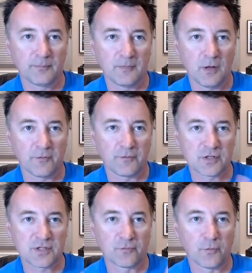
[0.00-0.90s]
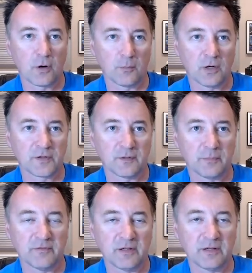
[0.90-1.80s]
you know, first and foremost,
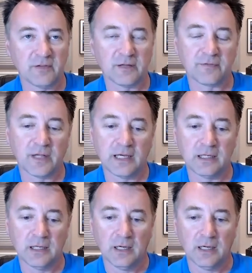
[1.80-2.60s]
above even the flight.